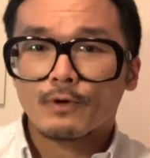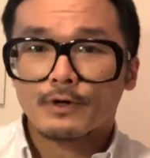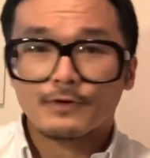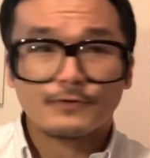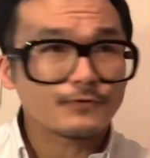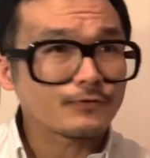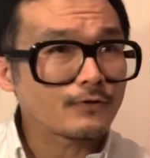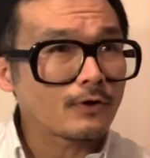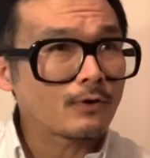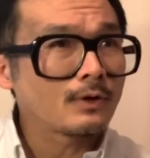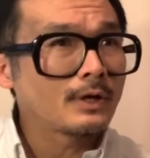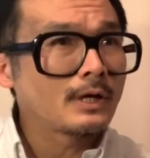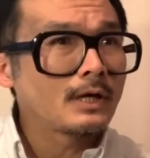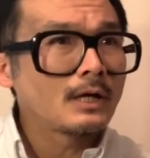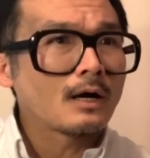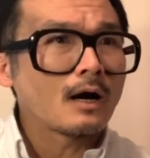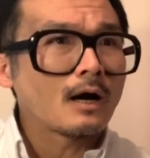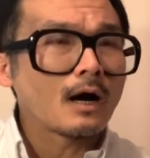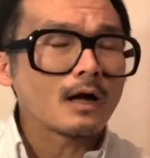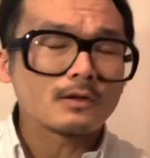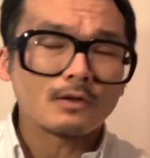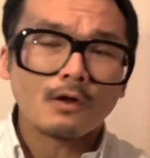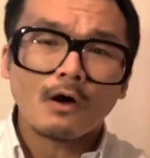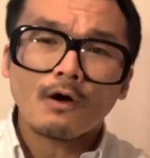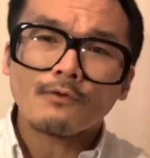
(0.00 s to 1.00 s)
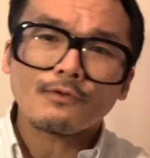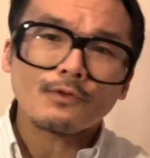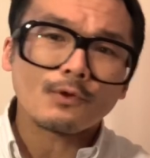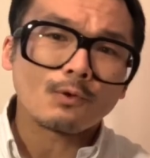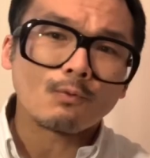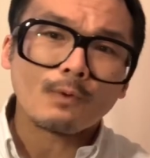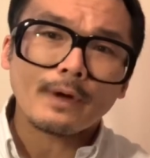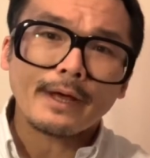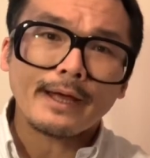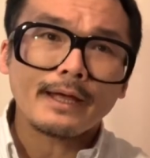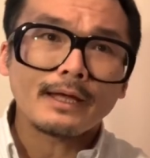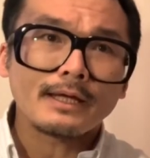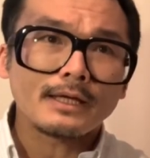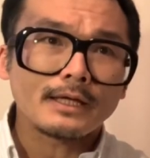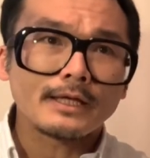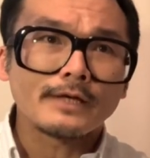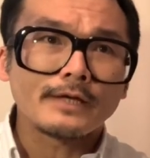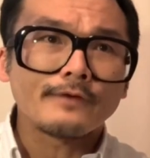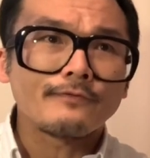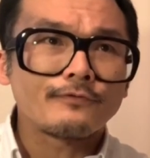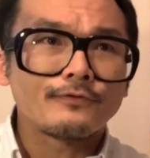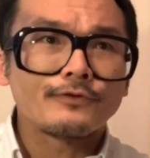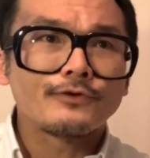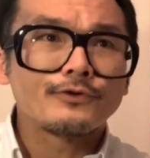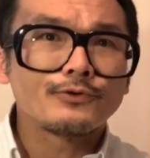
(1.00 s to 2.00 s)
So along the way,
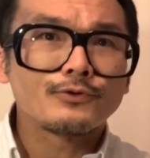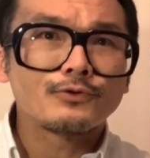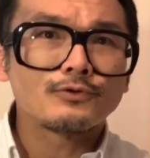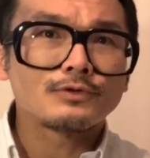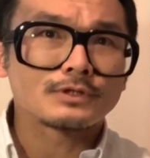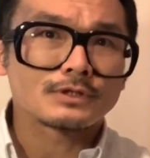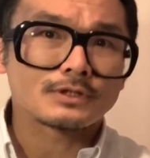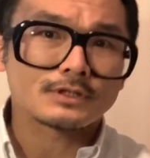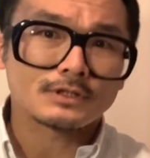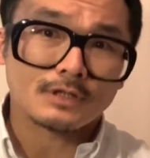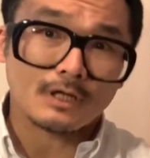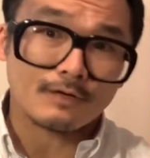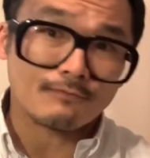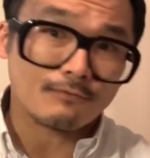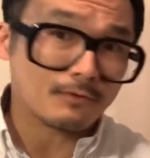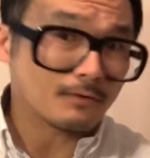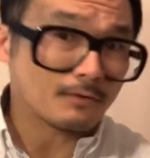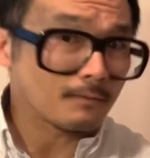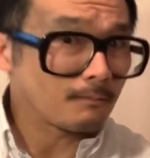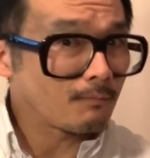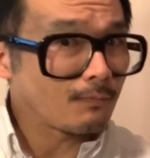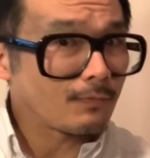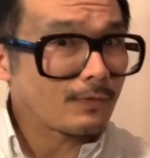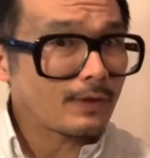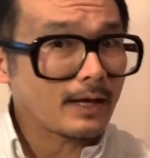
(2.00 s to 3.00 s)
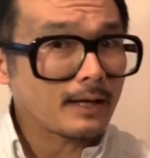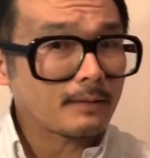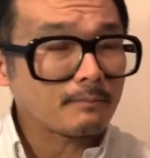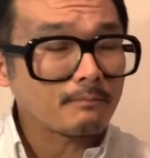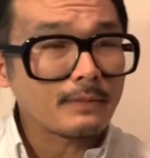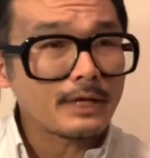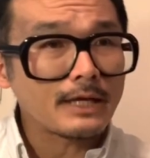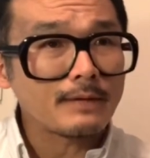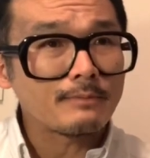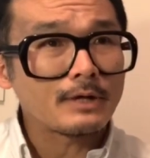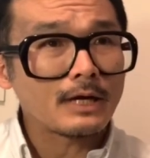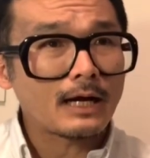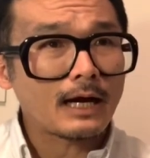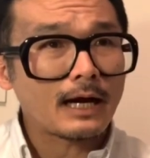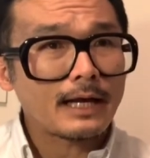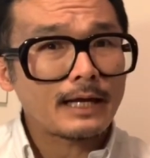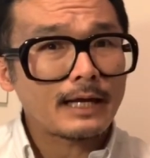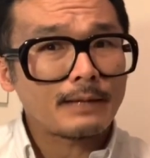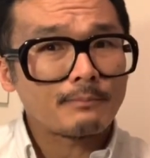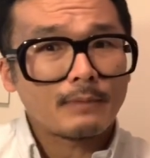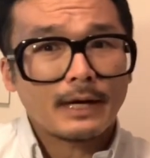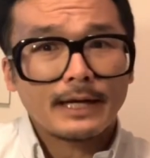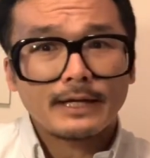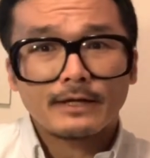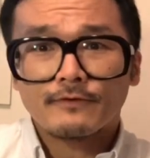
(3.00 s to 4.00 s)
if you discover that maybe I
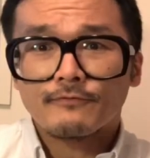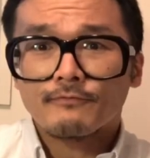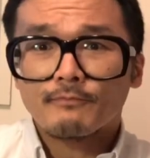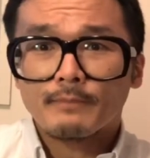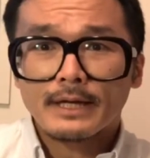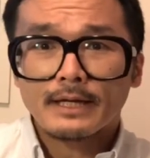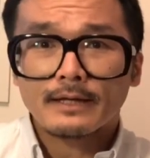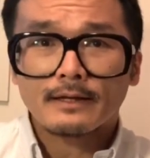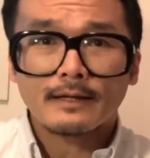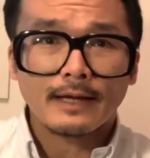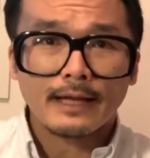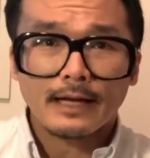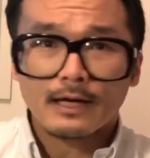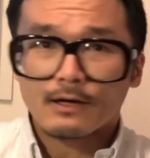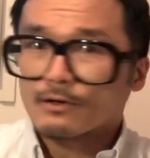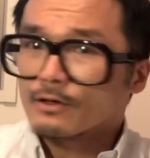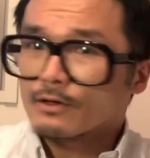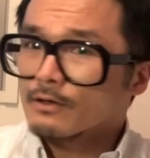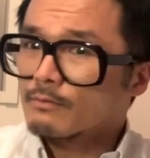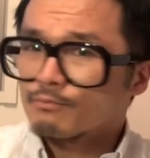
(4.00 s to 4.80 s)
might have made an error,